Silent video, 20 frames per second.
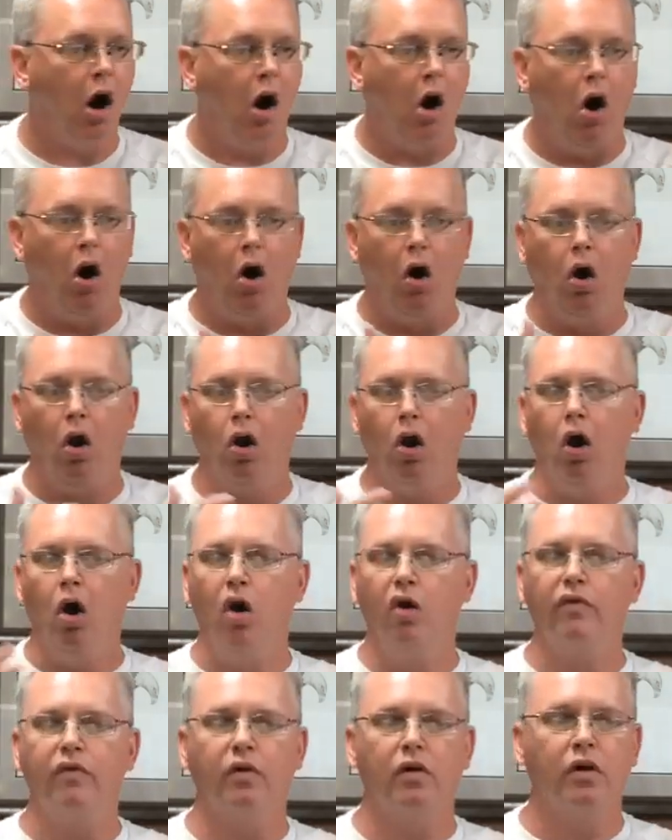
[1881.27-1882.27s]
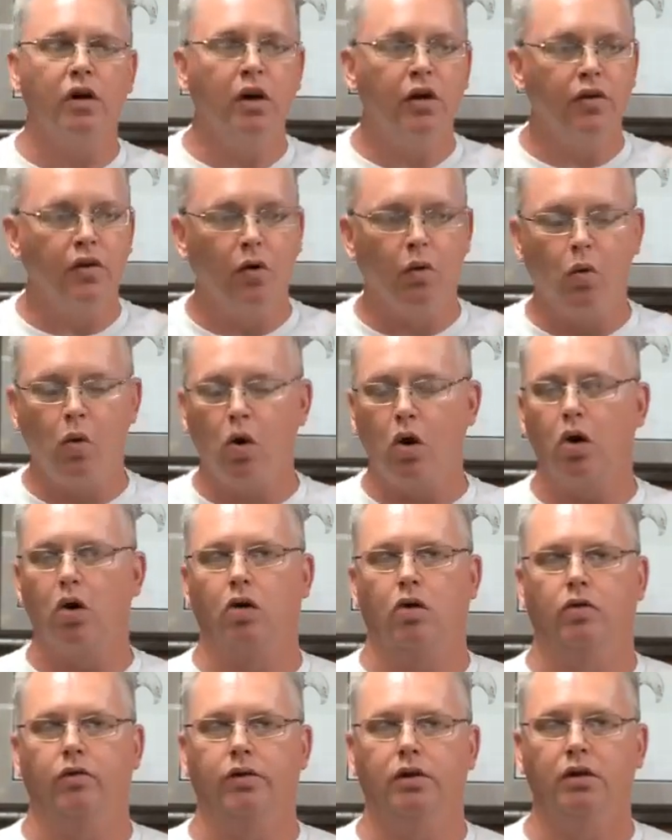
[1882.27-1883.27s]
all over the
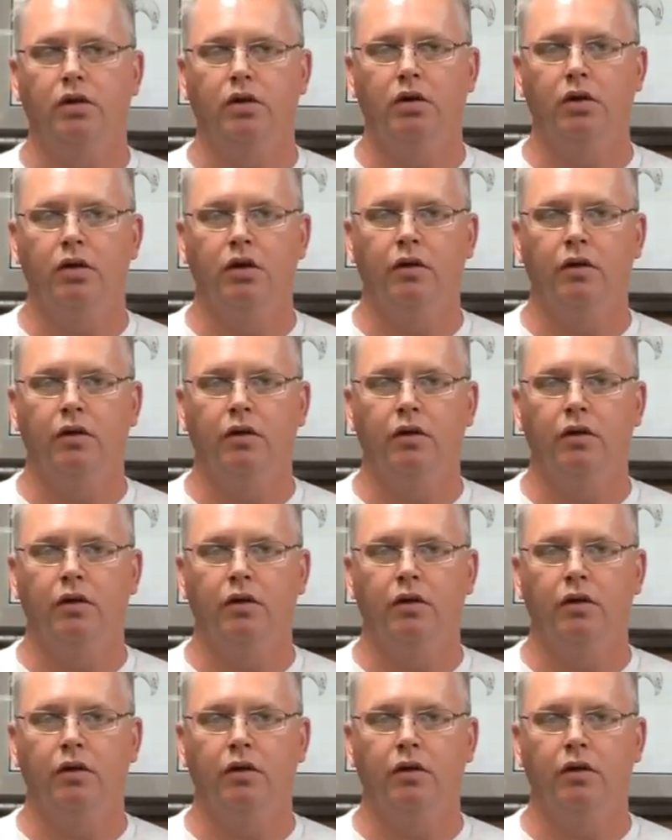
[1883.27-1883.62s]
world,